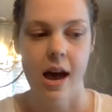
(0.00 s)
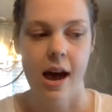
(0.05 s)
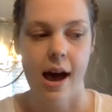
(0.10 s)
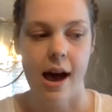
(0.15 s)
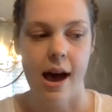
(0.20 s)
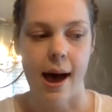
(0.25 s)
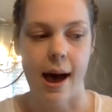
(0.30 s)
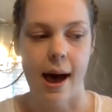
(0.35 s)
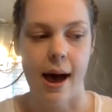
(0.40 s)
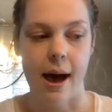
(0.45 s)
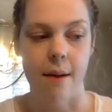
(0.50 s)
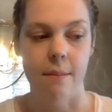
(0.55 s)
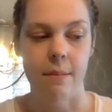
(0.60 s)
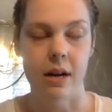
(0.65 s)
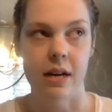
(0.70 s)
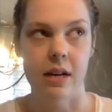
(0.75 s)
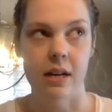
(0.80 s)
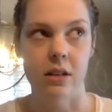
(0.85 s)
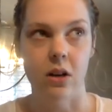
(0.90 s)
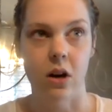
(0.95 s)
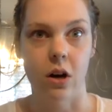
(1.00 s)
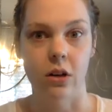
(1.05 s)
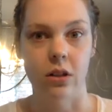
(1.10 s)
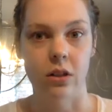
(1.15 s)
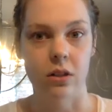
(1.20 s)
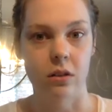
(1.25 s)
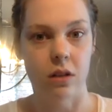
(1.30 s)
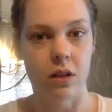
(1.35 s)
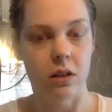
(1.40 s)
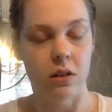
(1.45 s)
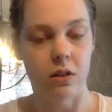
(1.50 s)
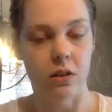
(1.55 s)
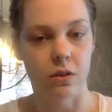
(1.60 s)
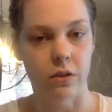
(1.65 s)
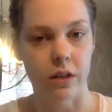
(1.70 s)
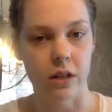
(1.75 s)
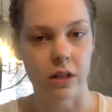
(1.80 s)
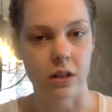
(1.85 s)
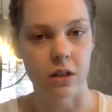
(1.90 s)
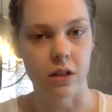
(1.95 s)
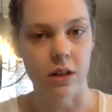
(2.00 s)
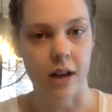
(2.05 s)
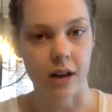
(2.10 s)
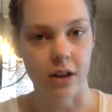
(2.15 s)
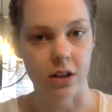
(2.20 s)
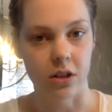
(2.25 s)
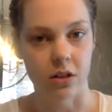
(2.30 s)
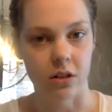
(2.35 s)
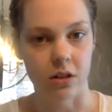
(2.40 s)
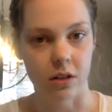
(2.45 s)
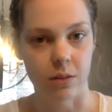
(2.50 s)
And it's also used for international